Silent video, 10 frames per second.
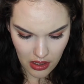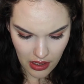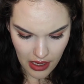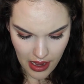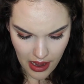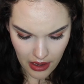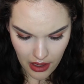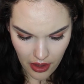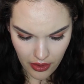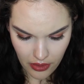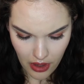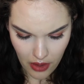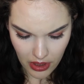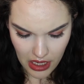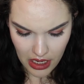Yeah, not
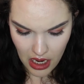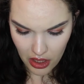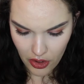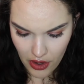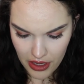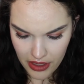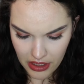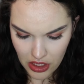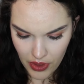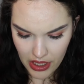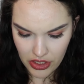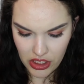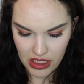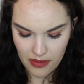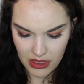really any color or anything to it. It
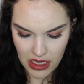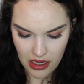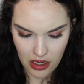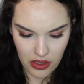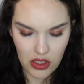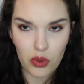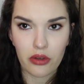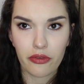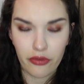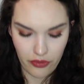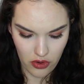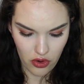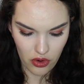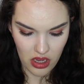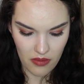just seems like a sort of
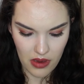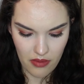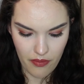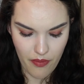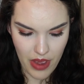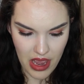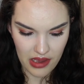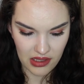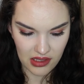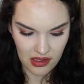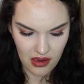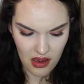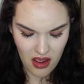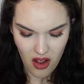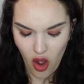creamy base.
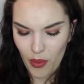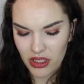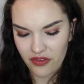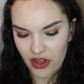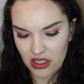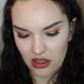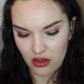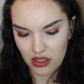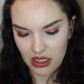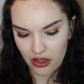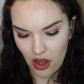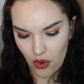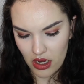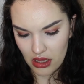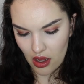Almost feels a little
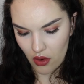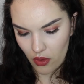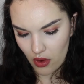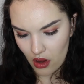silicone-y though.